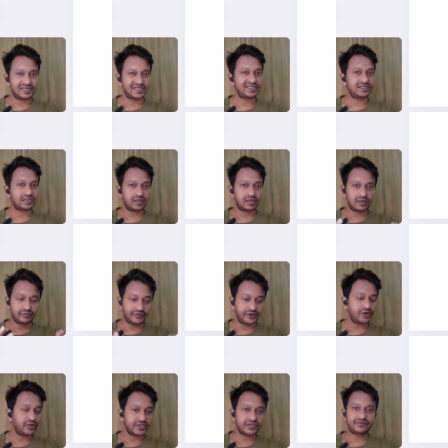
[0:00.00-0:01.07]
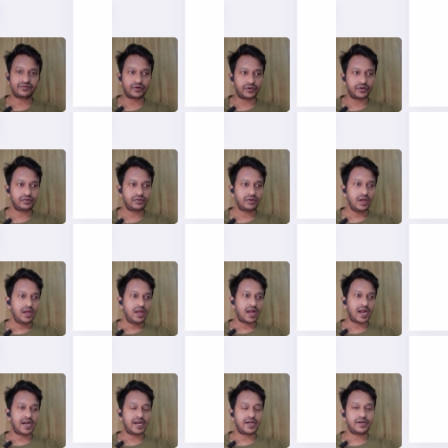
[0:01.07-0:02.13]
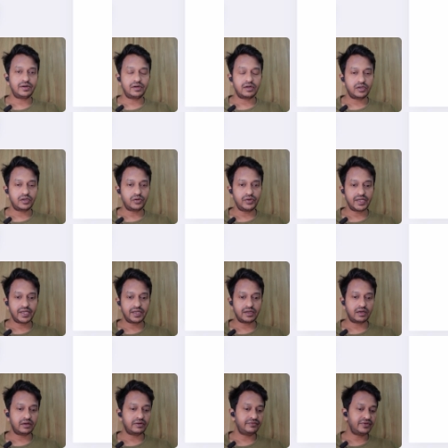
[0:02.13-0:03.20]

this video is for you and today uh,